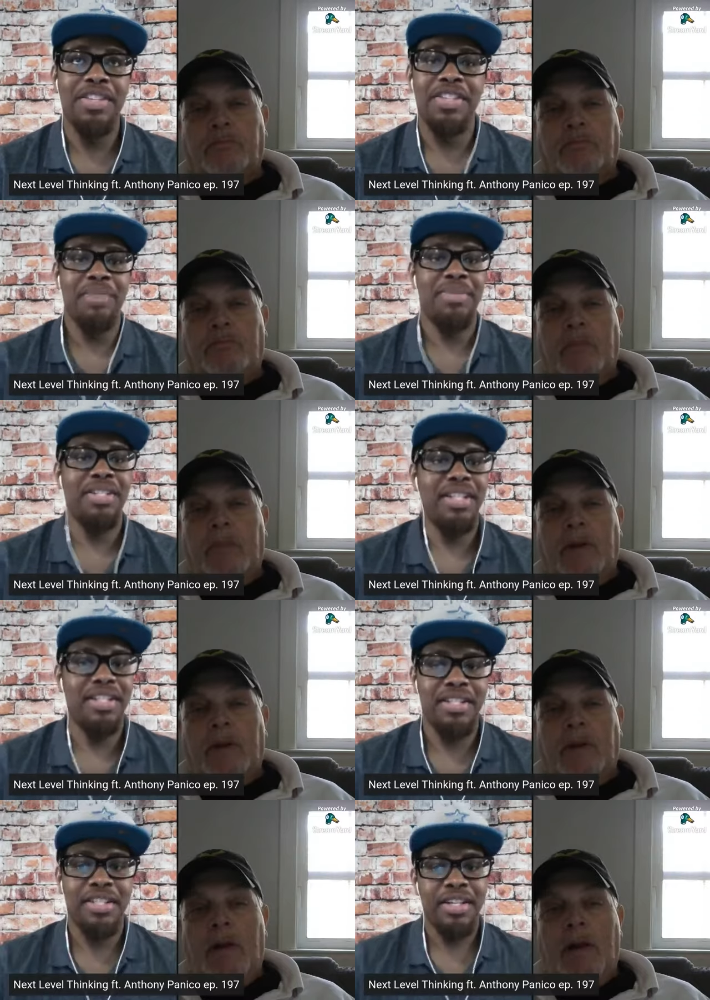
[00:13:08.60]

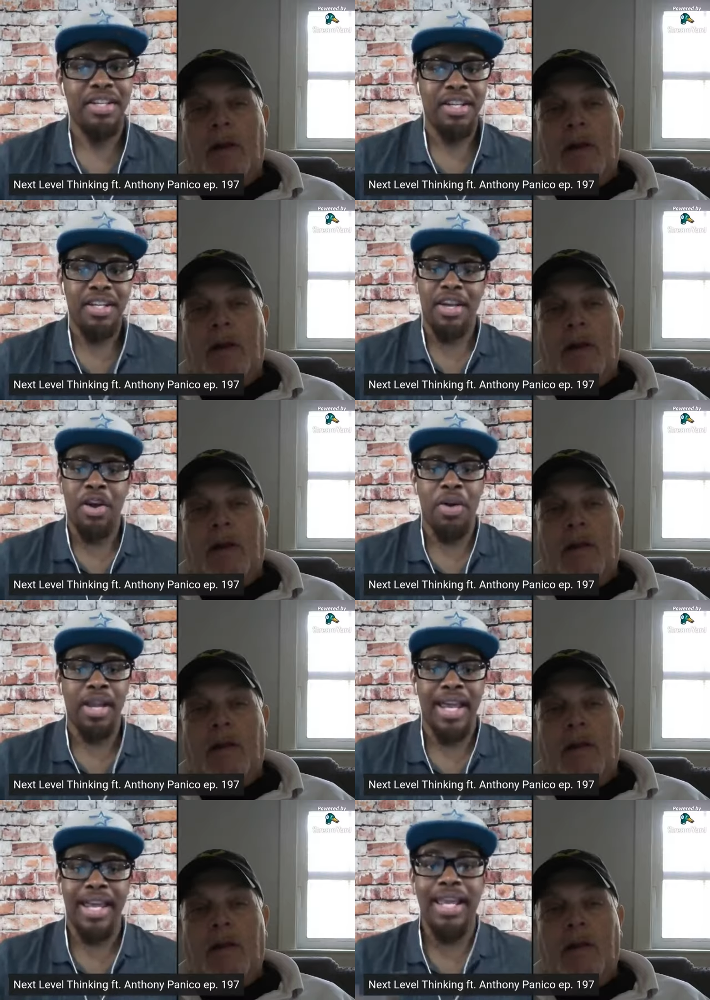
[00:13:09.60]
Speaker 1: Egyptians or
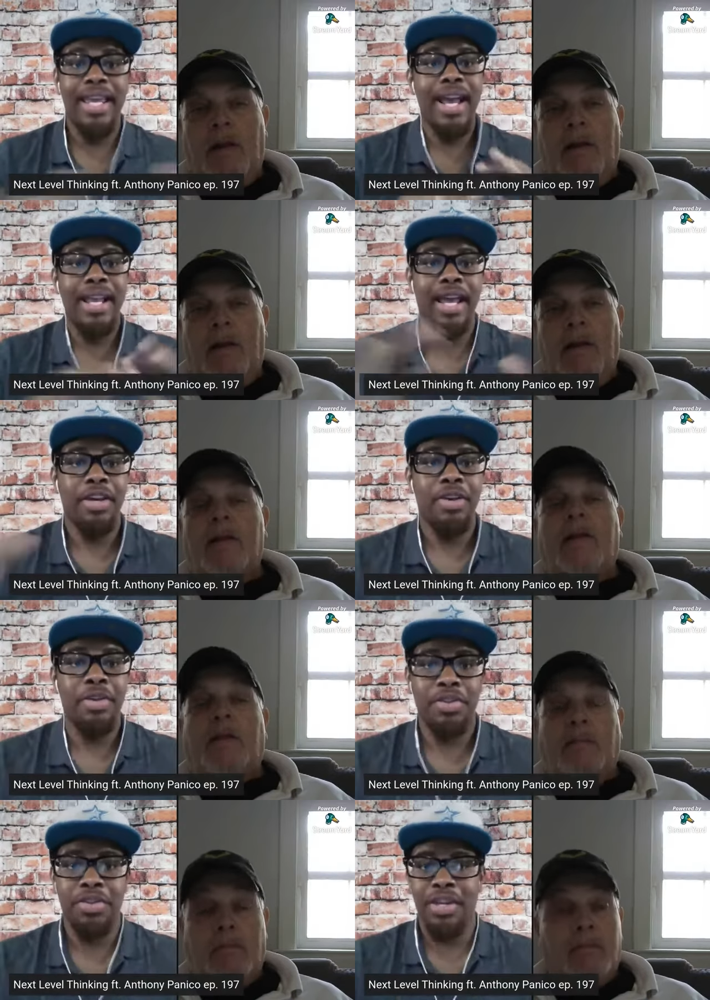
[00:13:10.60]
like any kind of like
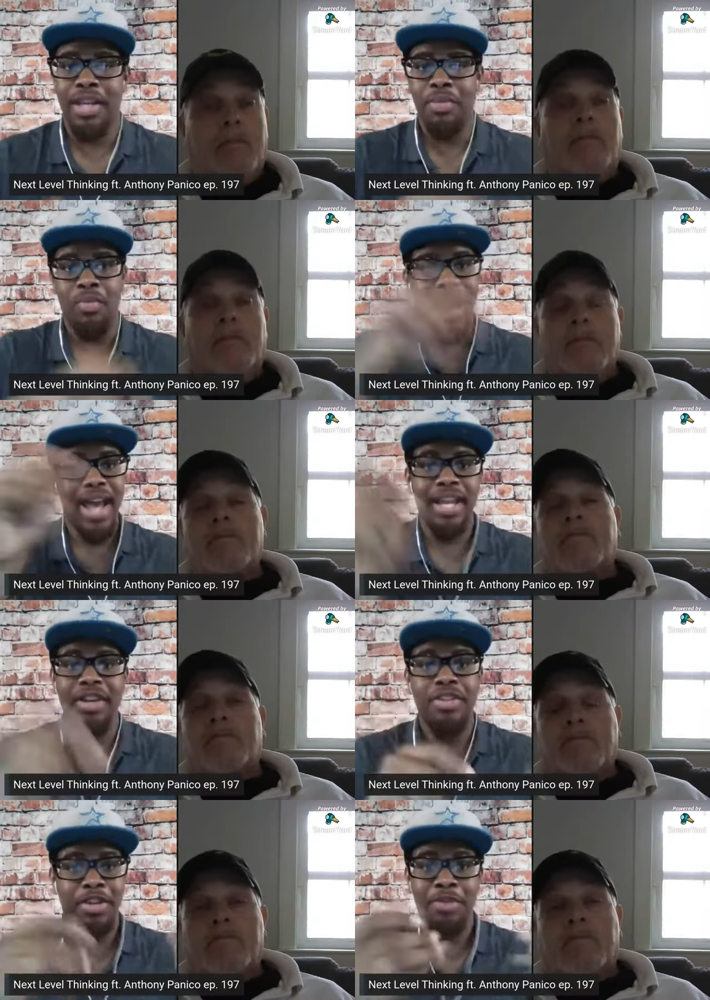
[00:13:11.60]
culture, like
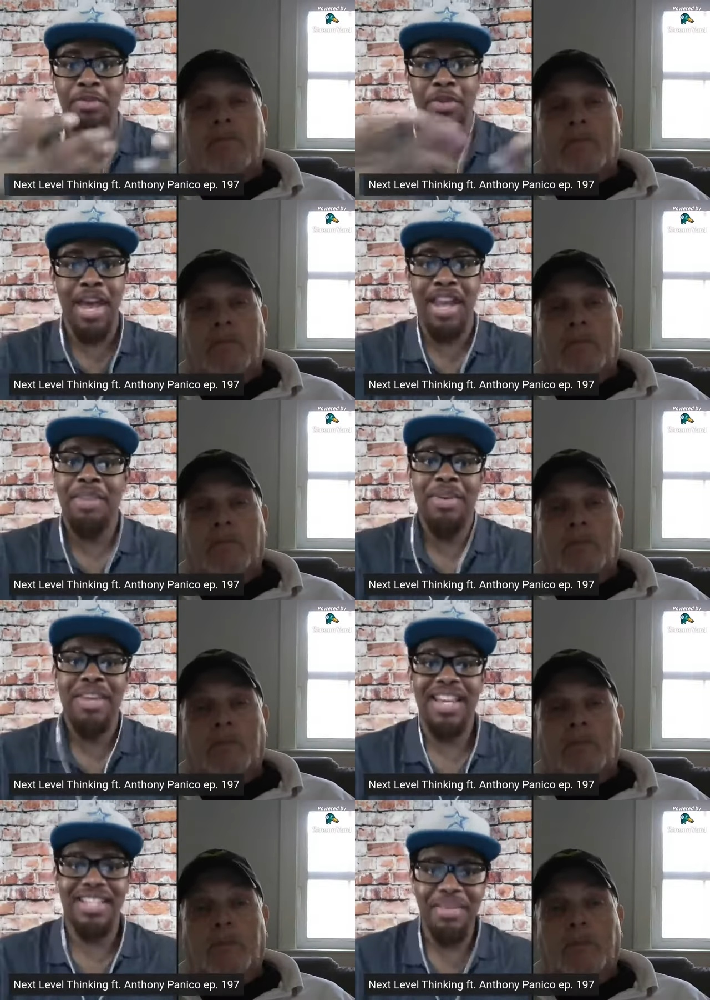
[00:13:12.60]
writing, you had to
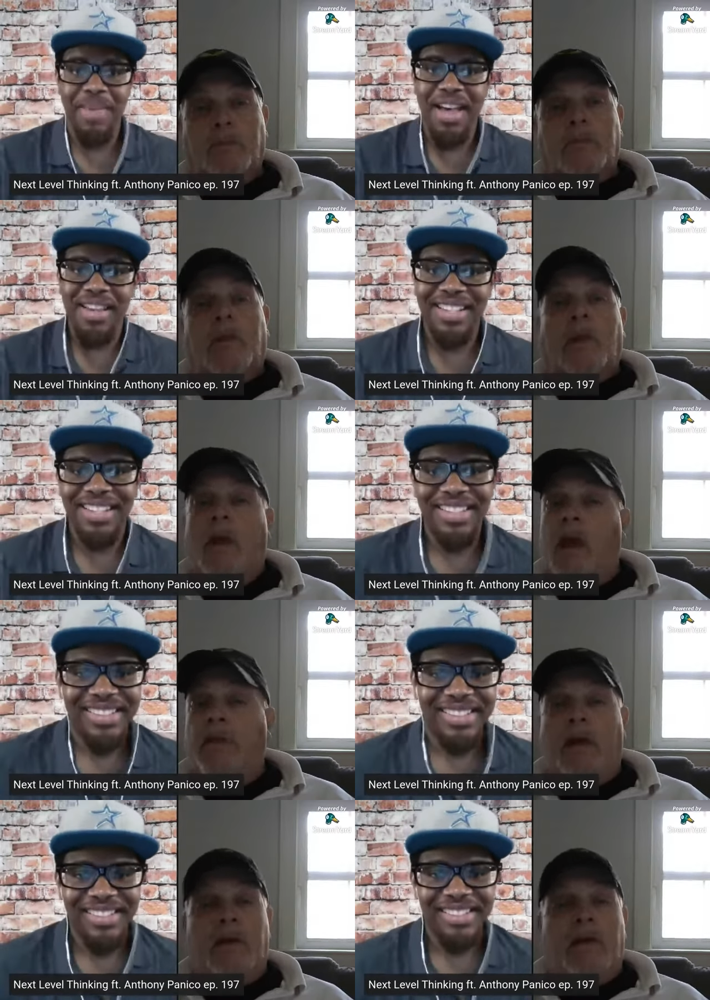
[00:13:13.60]
communicate somehow.
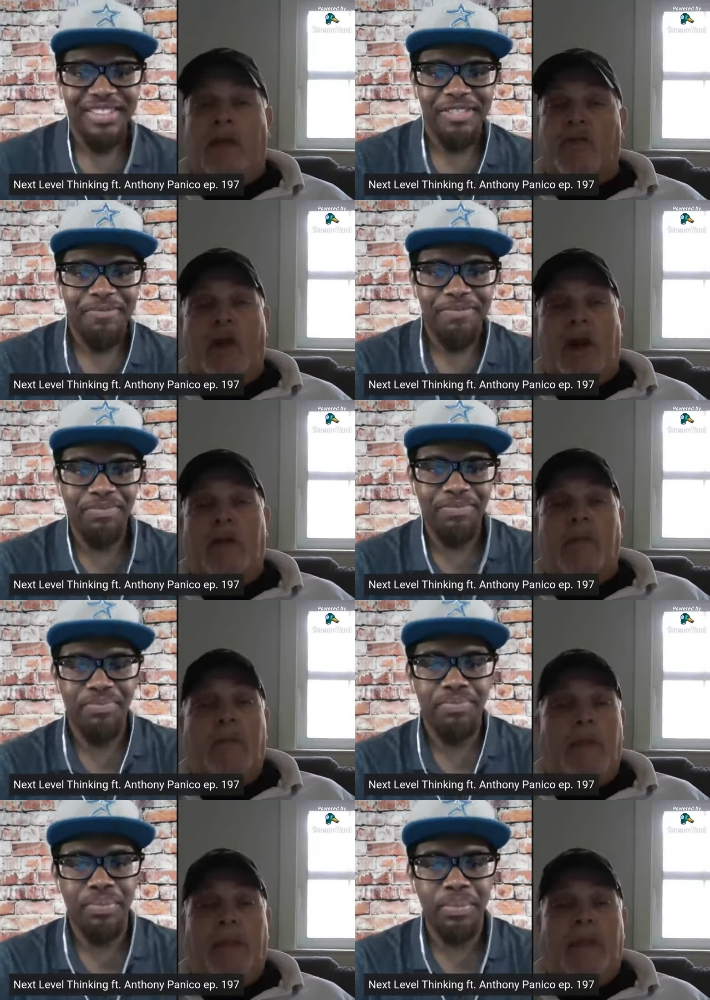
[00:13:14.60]
Speaker 2: That's right.
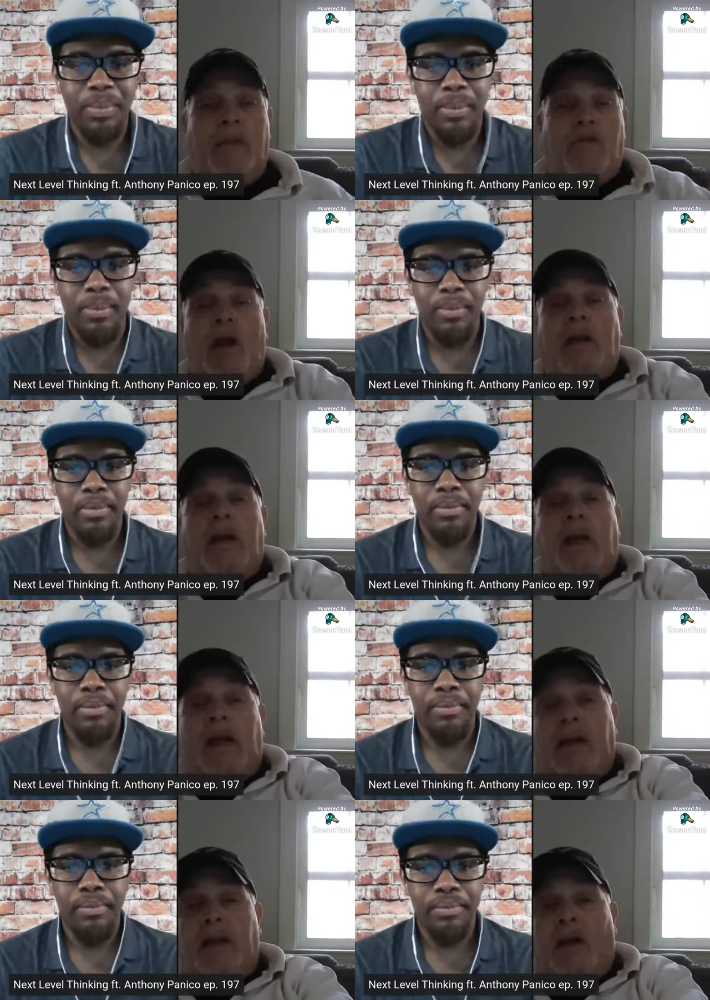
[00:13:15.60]
That's right.
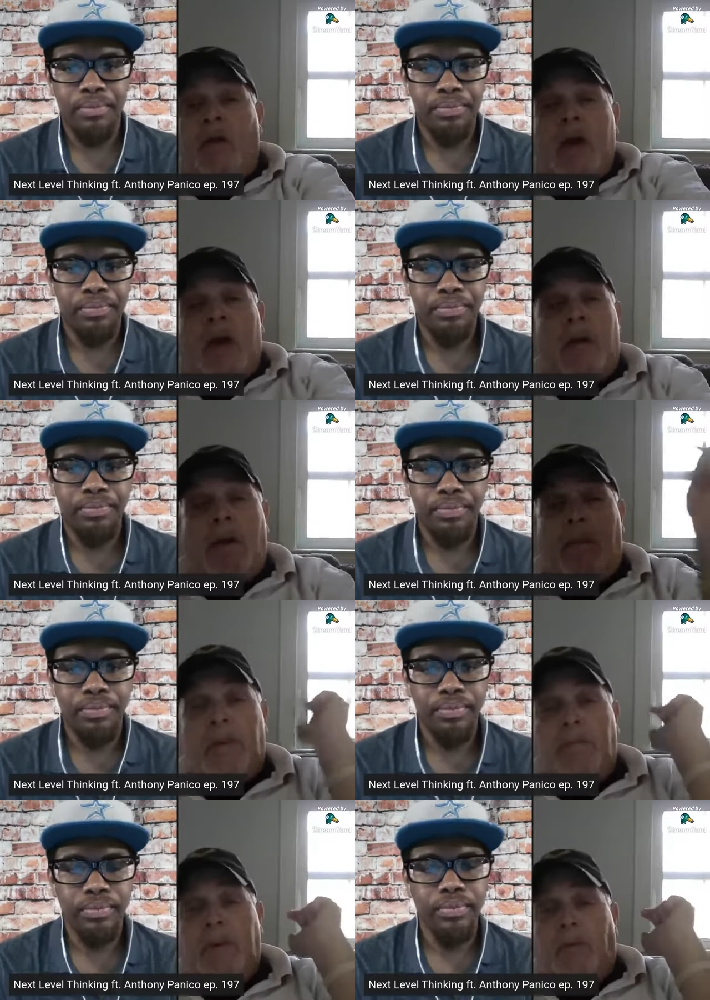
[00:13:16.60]
And, you know, I
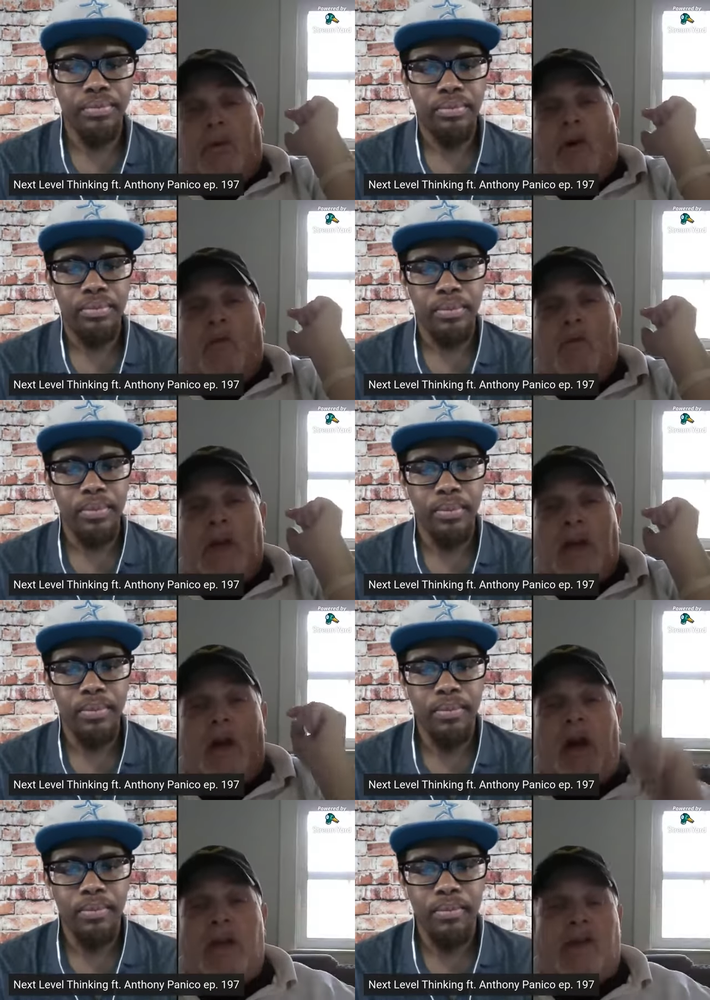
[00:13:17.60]
mean, people don't
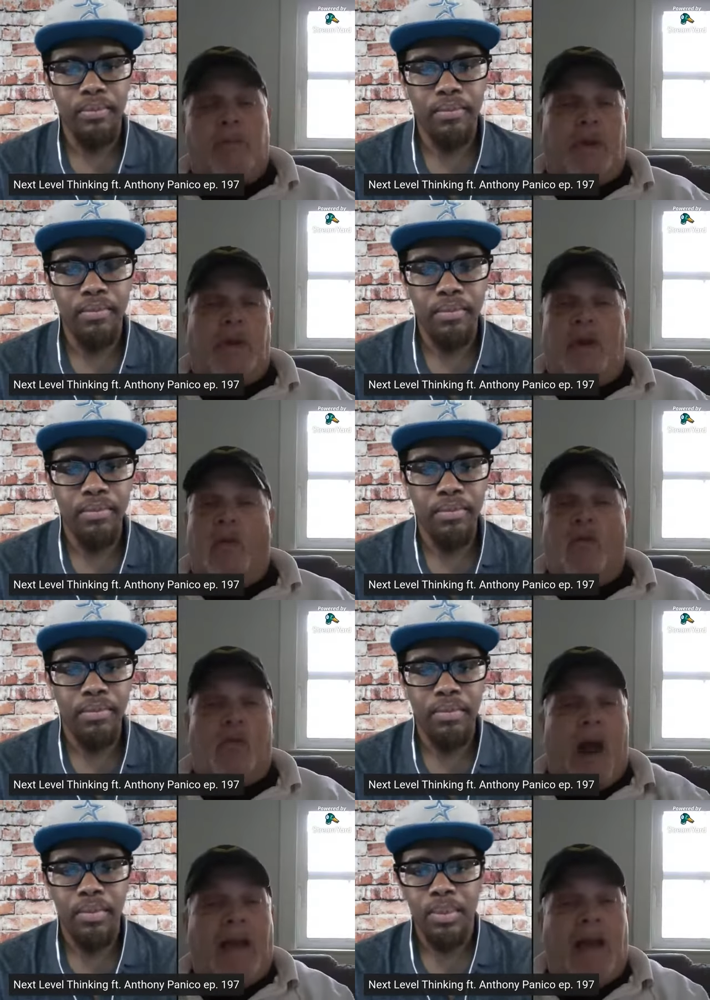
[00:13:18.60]
realize it, but, you know,
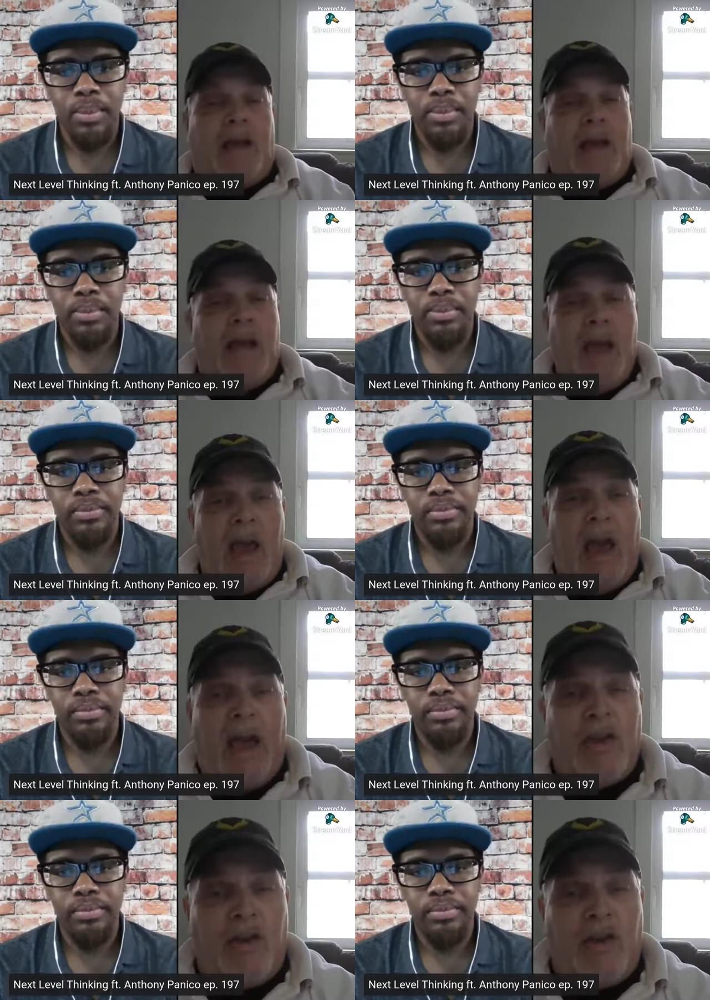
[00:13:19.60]
writing has,